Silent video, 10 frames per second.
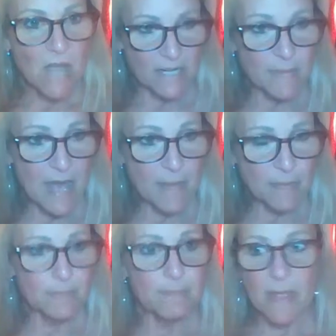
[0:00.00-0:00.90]
I had a
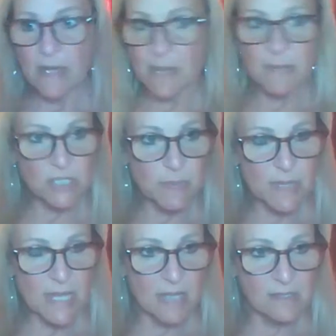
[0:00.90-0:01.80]
map and I had my
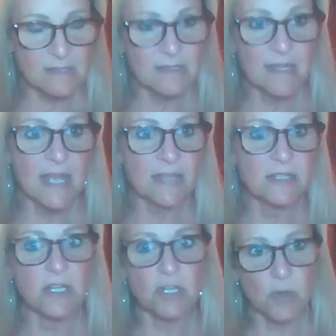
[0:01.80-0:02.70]
GPS,
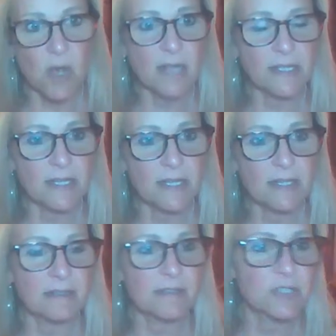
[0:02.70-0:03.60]
and you're
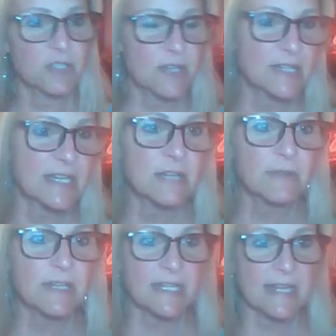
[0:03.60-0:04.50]
on there's an
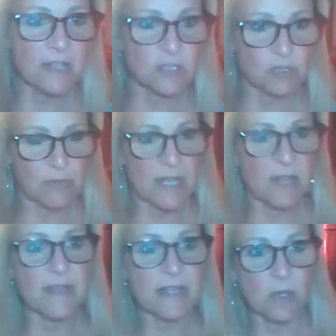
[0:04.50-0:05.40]
Erie Canal
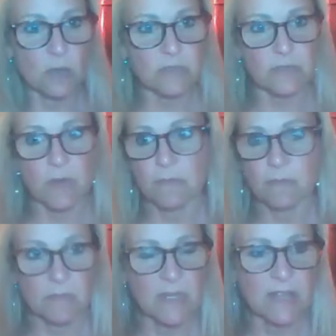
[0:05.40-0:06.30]
trail that goes
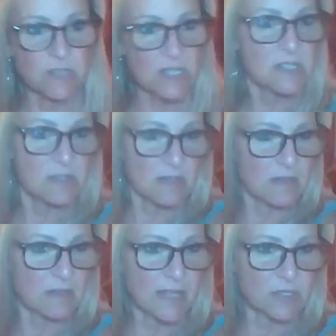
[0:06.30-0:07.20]
from, they've just
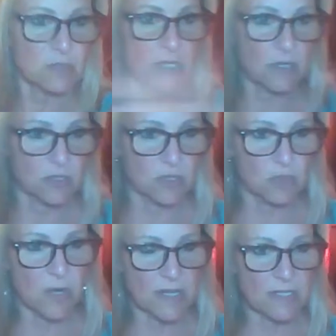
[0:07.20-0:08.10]
in the last 2 years
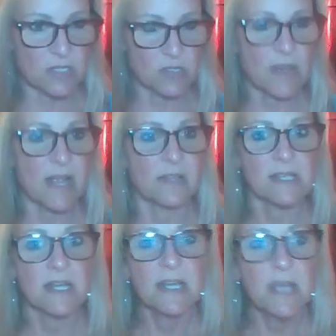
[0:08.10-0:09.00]
joined these
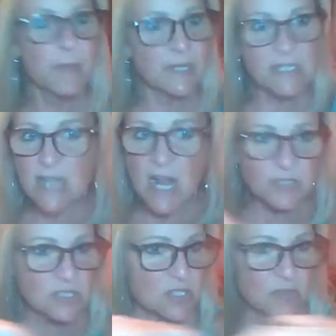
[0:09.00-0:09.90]
trails, but it's
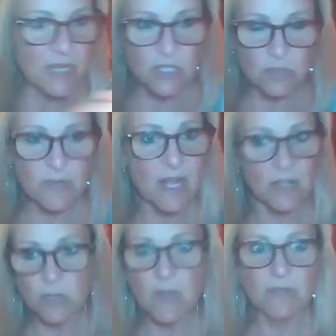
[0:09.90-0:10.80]
not just a straight
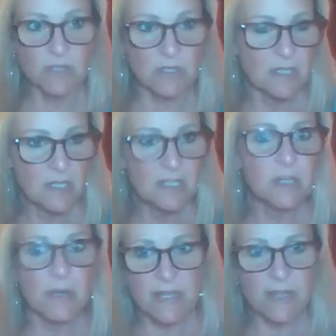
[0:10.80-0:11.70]
trail. You have to,
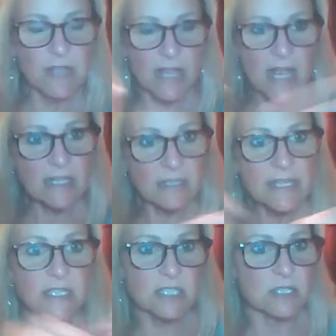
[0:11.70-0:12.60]
they kind of
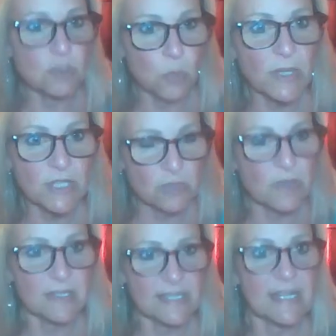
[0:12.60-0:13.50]
linked 20
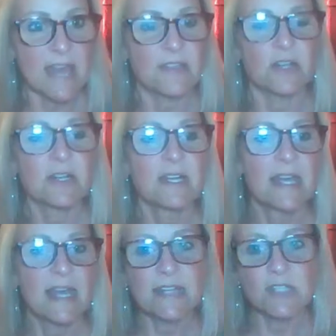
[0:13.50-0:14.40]
trails together.
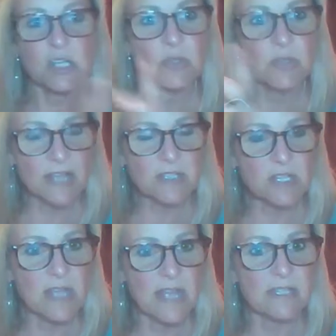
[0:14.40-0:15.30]
And so you get
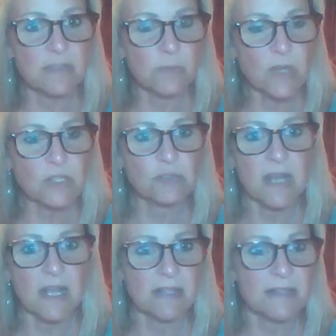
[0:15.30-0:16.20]
to the end of one
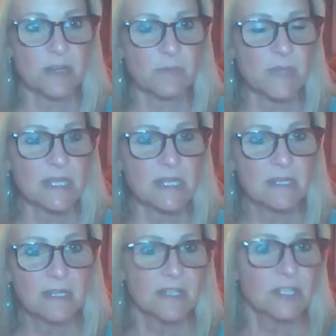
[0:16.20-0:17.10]
trail and there'd
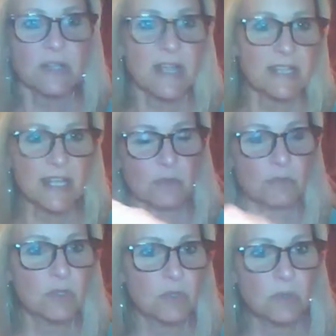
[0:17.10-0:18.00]
be, you had to get
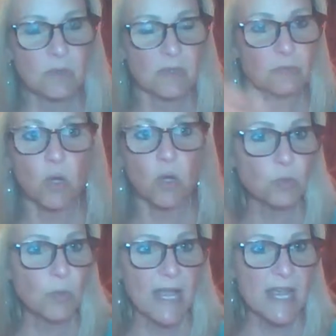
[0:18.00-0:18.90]
through
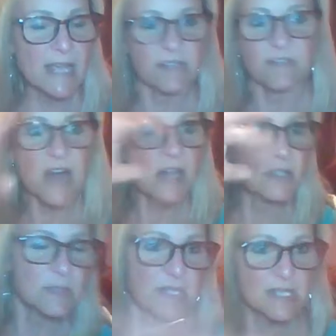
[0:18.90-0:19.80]
roadways and
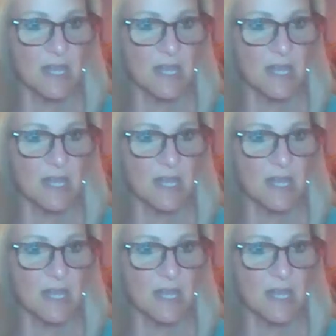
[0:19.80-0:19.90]
follow some